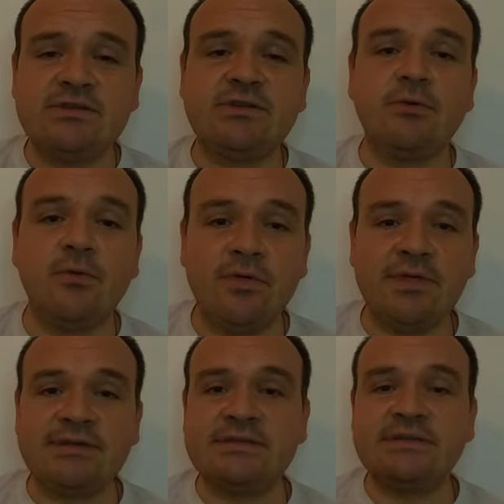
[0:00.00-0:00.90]

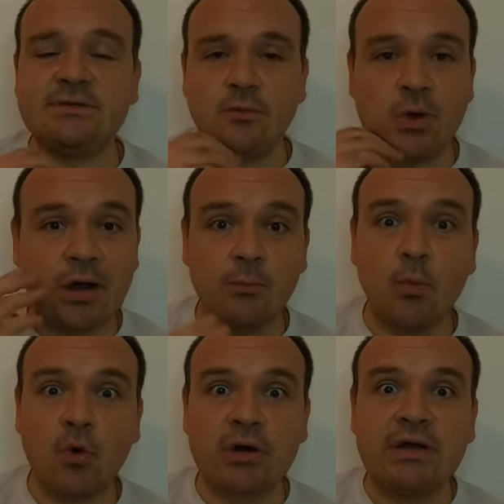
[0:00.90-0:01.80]
So this is
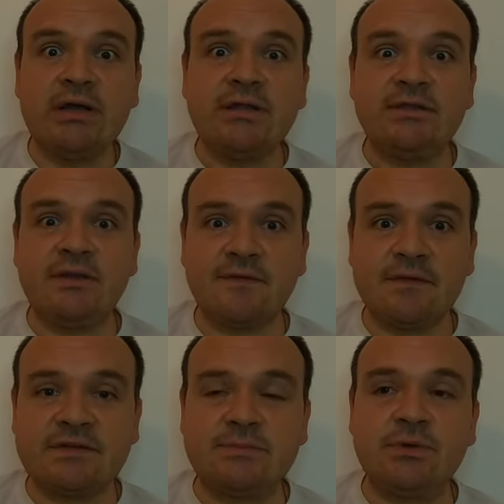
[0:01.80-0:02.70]
one more
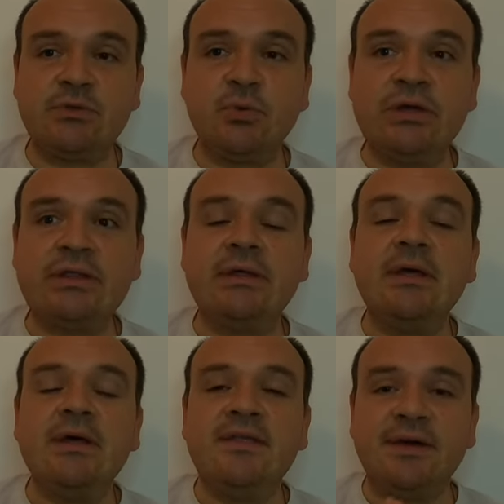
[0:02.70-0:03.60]
difference
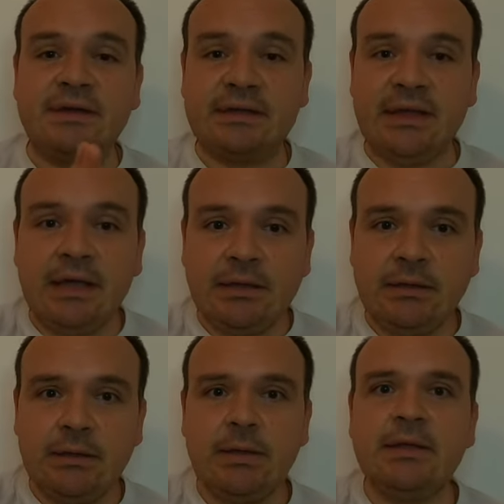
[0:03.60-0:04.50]
between the
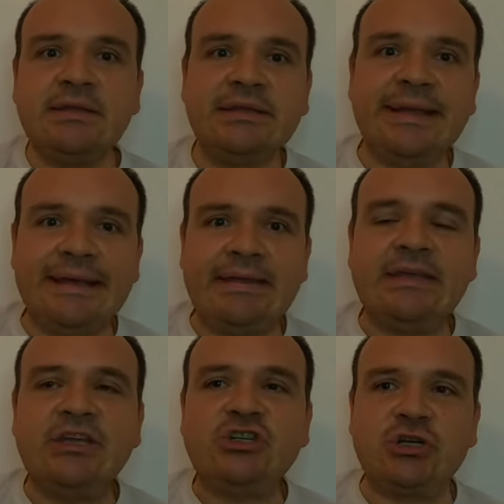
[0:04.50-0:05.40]
K and
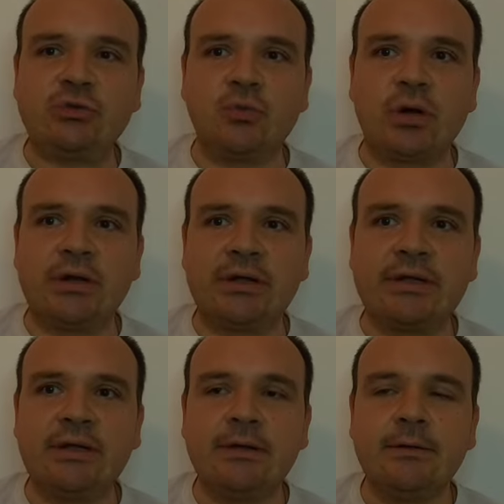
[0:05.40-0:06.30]
KE Jetronic.